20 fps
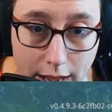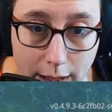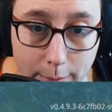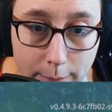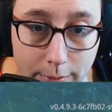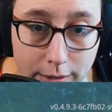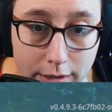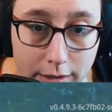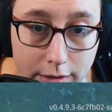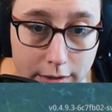I'm
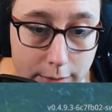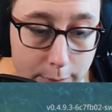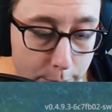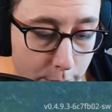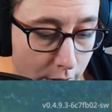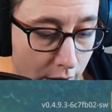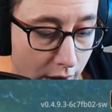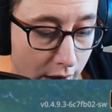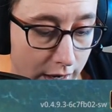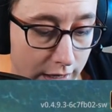gonna
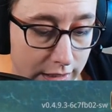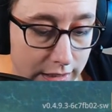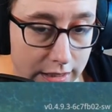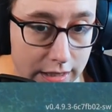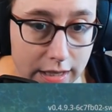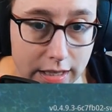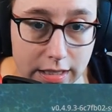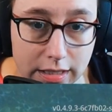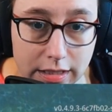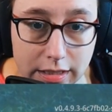pause
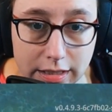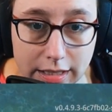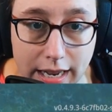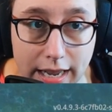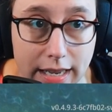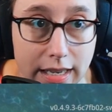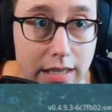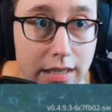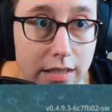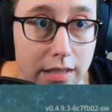this
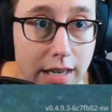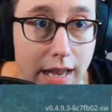science.